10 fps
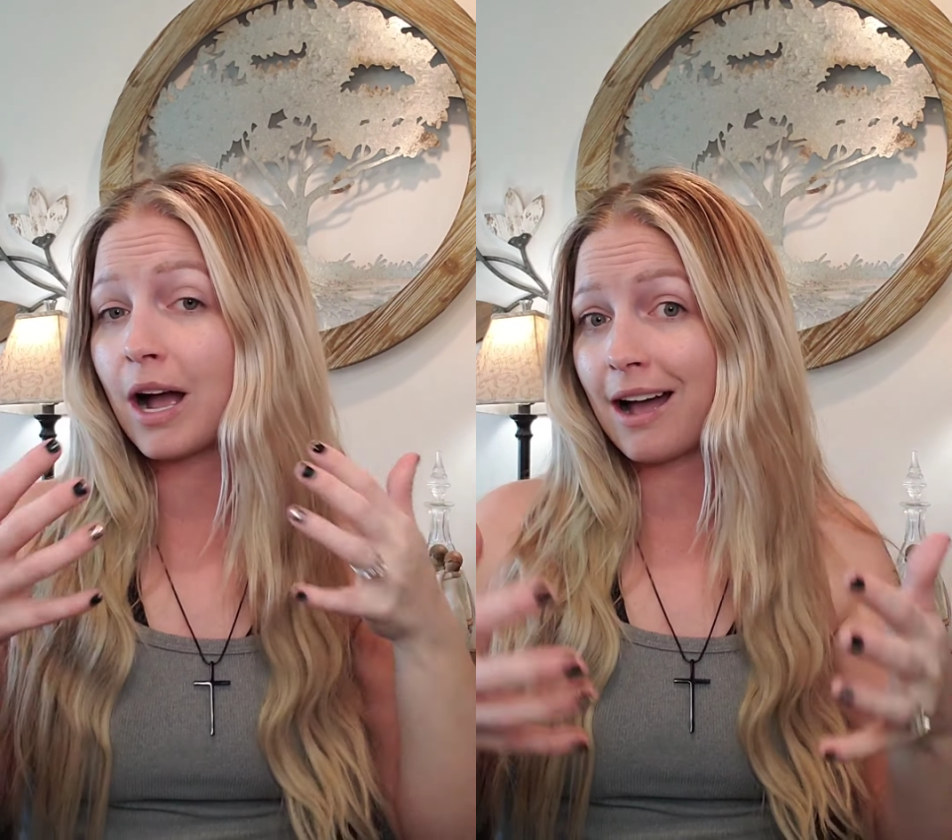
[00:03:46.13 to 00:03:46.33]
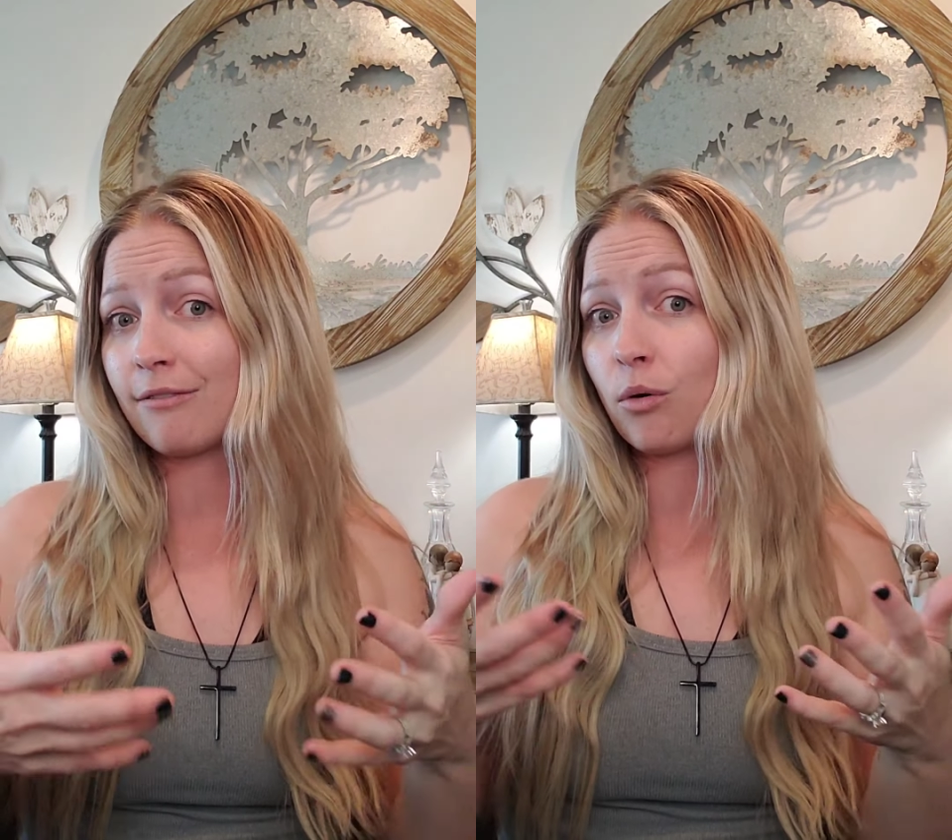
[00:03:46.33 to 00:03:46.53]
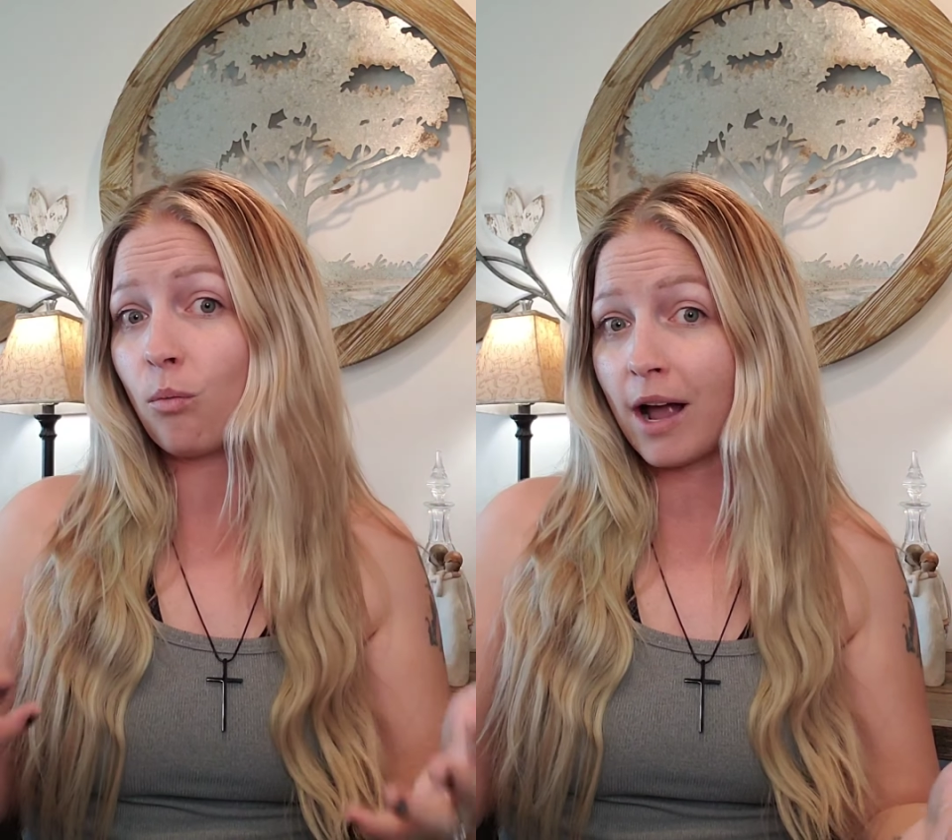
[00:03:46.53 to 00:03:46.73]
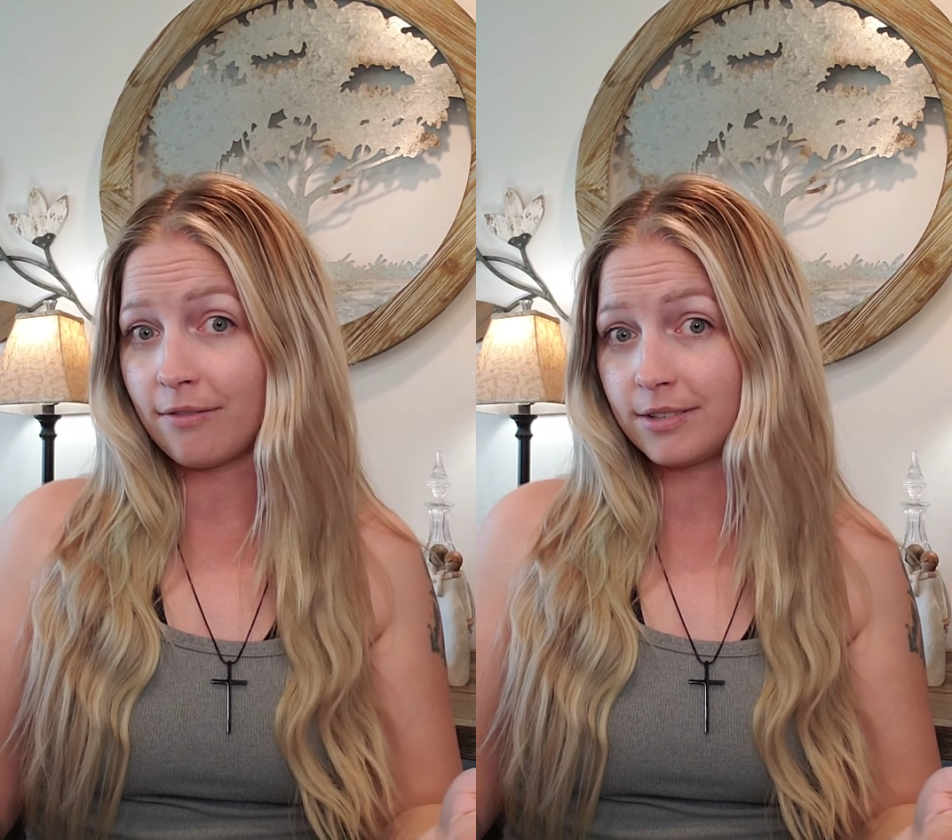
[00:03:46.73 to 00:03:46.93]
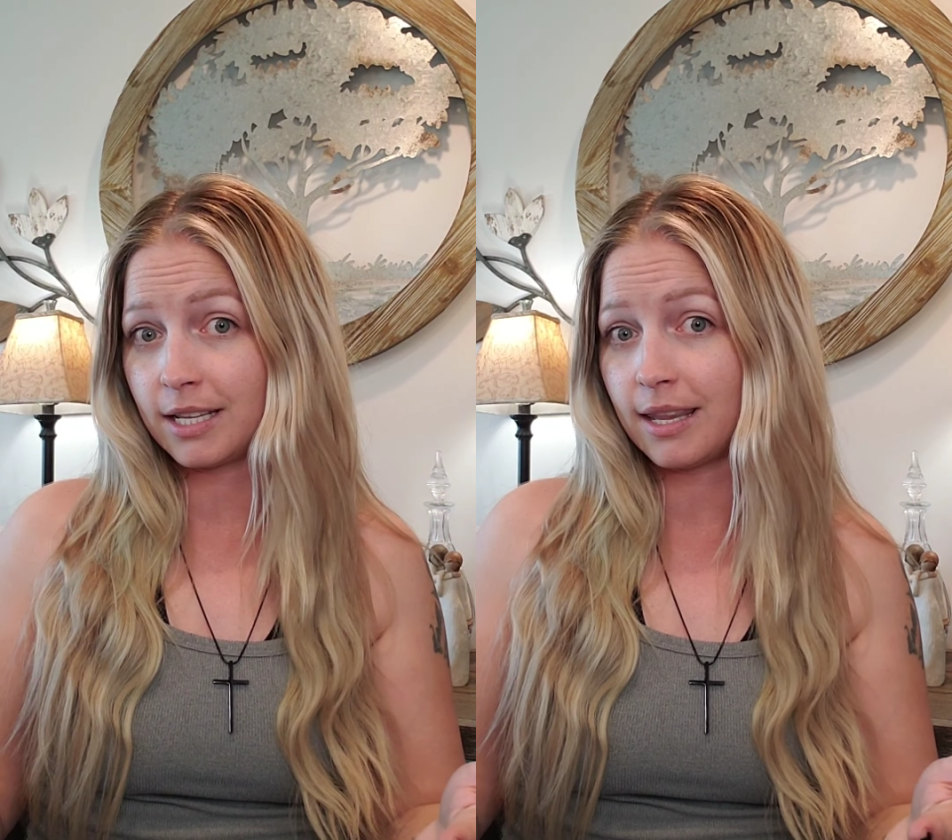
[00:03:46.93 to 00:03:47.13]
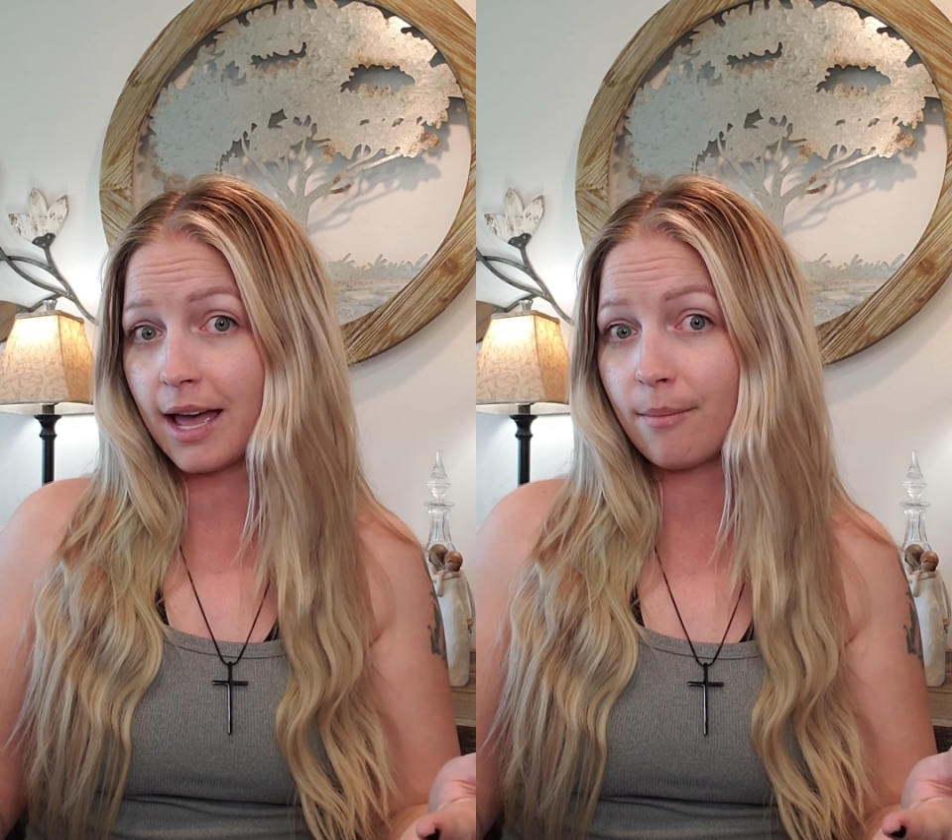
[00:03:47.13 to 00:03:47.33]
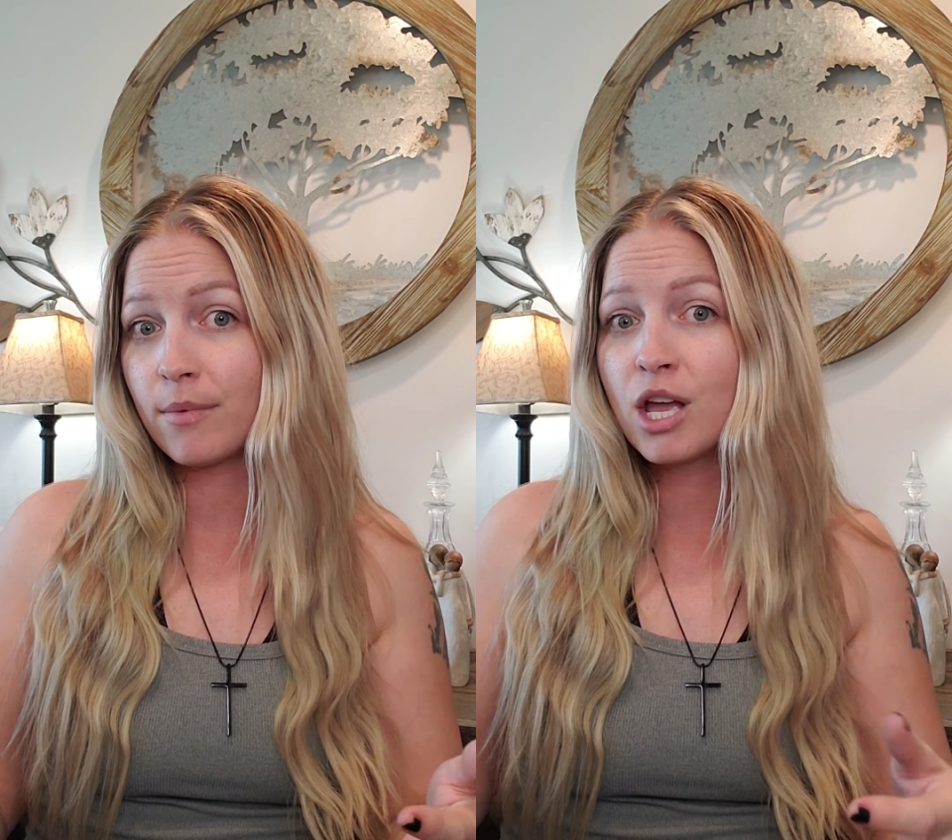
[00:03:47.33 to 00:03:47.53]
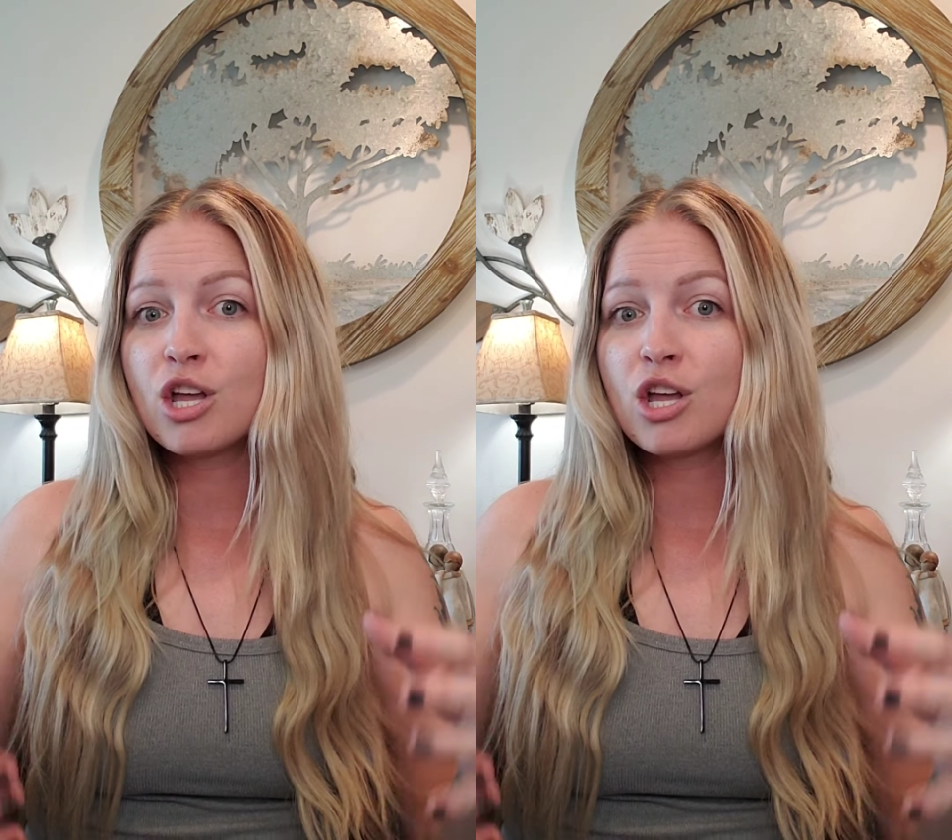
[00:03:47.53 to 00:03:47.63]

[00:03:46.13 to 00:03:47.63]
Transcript: have a weft in them.